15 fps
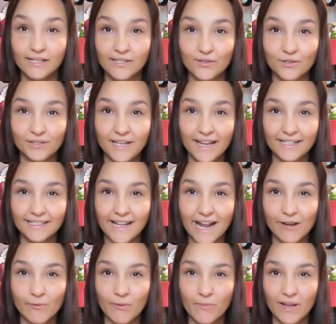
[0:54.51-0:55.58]
So the next
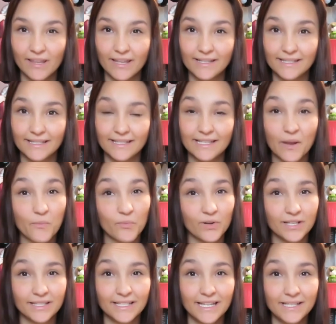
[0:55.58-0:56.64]
item on my list is a
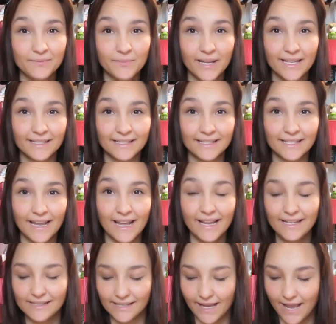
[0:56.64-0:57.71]
princess pin
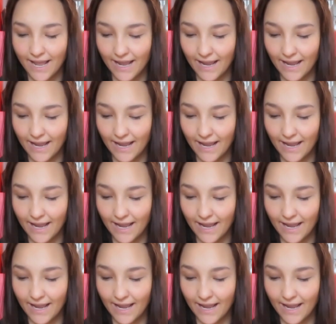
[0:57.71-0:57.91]
set,